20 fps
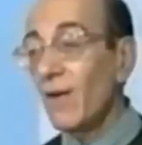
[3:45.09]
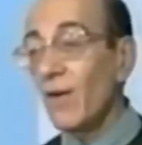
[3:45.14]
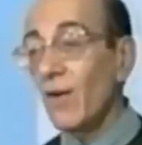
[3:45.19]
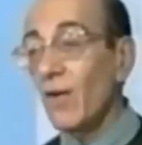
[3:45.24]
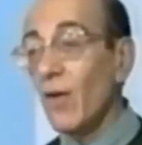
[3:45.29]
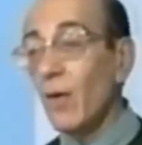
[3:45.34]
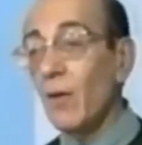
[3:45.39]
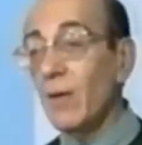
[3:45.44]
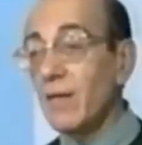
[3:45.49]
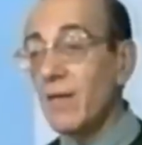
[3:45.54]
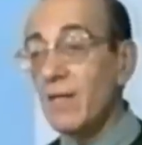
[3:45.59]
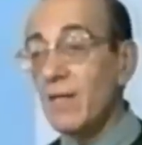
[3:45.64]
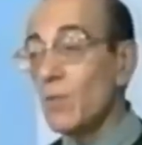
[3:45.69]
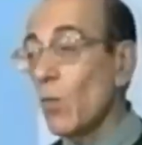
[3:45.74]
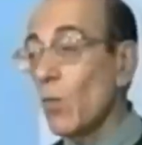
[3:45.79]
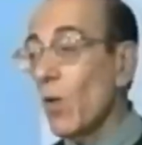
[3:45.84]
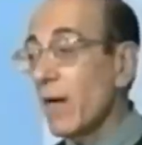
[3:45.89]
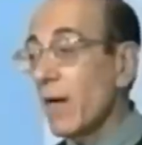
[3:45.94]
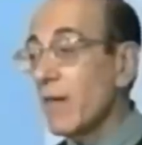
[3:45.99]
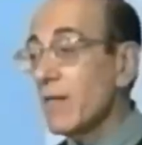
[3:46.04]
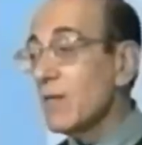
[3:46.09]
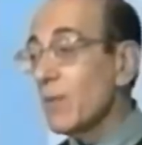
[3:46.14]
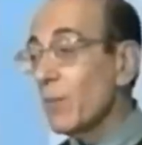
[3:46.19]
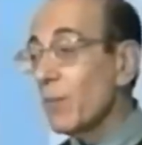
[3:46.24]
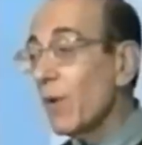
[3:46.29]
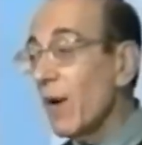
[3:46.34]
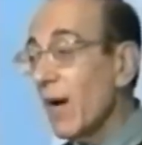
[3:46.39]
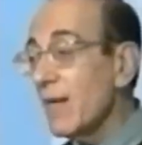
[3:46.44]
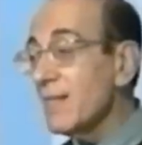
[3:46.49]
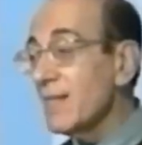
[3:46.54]
Although he doesn't want us to
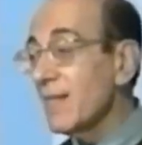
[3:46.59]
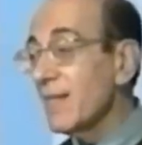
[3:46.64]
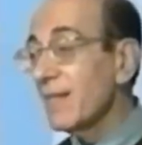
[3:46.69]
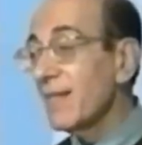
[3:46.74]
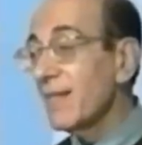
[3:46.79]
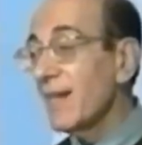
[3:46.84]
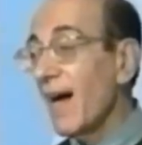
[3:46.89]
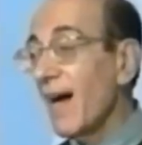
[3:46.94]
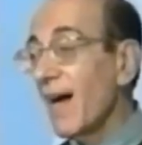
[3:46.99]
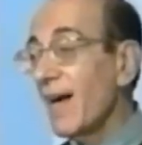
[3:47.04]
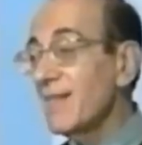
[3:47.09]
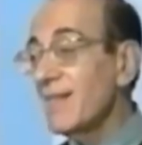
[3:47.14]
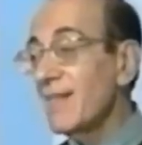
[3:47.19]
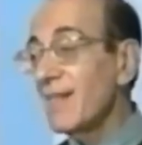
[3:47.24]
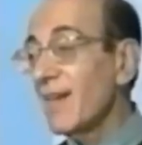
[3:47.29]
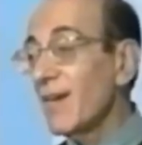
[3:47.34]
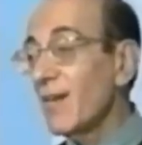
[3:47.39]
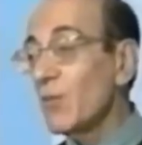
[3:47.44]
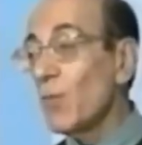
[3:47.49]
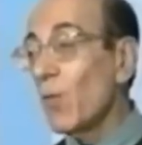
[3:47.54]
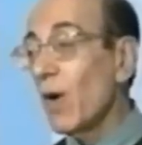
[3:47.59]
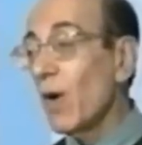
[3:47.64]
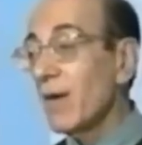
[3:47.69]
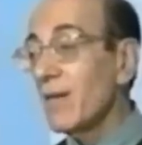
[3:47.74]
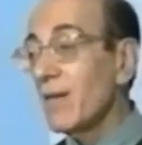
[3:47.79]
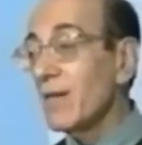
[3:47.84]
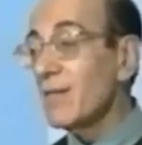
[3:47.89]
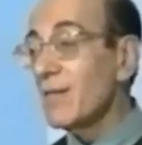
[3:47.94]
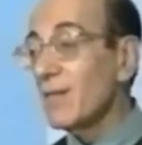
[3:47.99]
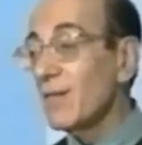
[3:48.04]
proselytize, he does want
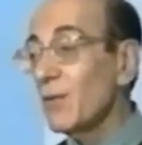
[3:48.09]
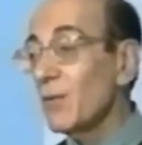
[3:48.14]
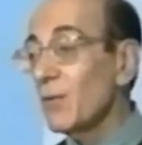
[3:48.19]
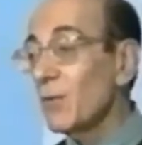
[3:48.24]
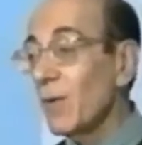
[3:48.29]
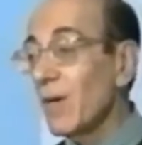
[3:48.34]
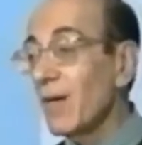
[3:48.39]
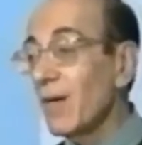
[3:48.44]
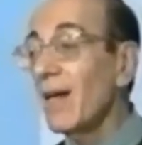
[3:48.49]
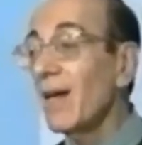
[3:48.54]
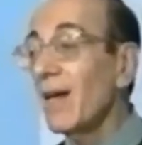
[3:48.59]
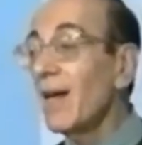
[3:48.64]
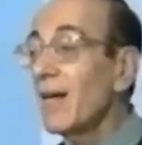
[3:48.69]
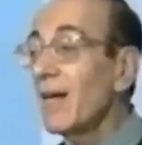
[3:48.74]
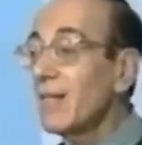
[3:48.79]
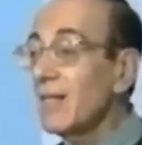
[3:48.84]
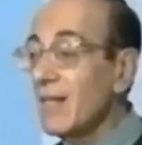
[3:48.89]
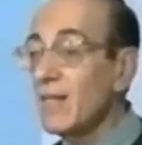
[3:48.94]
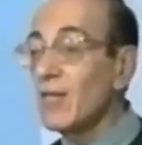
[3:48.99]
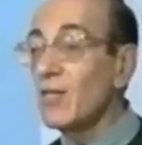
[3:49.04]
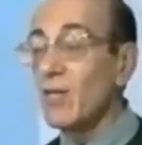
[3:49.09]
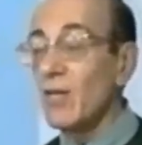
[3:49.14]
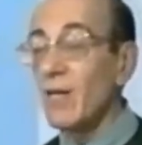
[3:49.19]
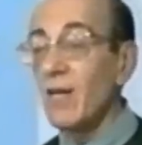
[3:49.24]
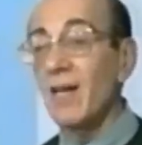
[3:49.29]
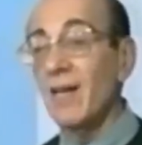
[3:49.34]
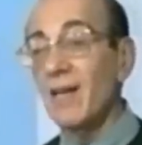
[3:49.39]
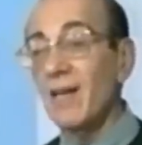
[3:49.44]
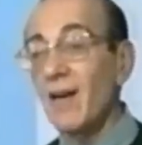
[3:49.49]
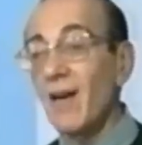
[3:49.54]
us to uh,
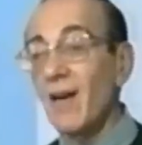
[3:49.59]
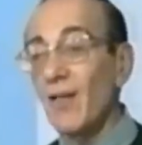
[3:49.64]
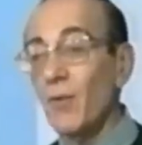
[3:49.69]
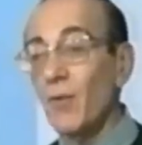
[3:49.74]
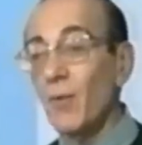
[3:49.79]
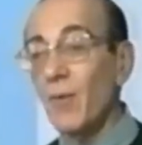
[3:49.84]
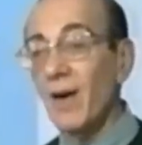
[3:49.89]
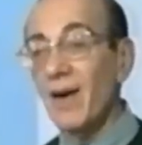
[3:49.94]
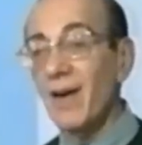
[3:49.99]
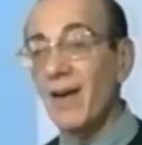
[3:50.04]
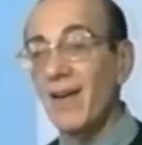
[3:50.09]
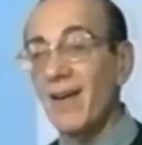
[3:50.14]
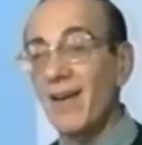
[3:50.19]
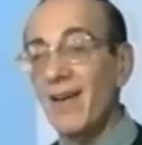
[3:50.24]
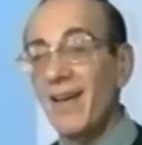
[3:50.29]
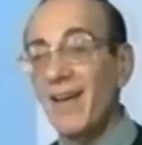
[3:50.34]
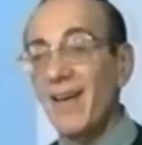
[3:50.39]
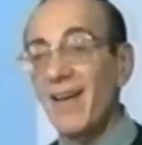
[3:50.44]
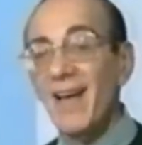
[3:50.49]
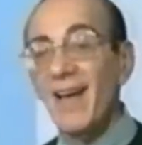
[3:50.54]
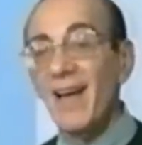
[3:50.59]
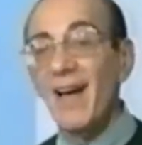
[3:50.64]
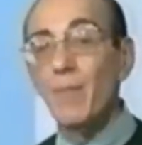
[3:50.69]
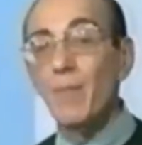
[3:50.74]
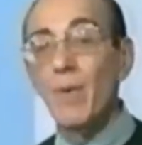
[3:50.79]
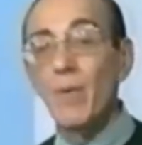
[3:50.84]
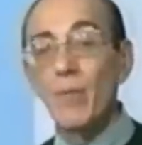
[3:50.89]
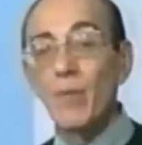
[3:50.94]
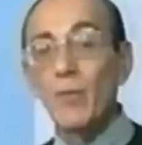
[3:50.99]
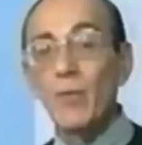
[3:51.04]
teach in another way. I
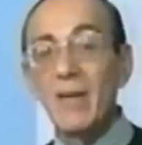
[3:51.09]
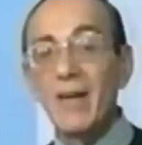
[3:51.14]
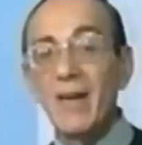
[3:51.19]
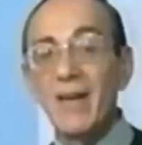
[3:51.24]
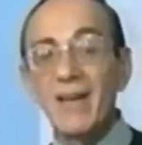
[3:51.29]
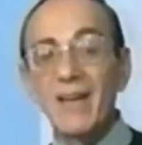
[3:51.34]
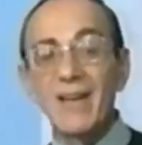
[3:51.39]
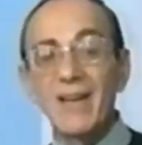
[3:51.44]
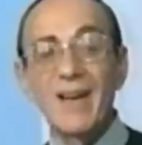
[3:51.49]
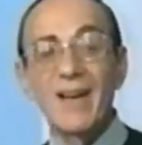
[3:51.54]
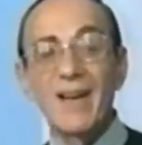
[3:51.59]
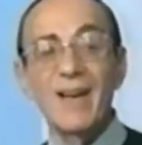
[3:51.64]
remember reading.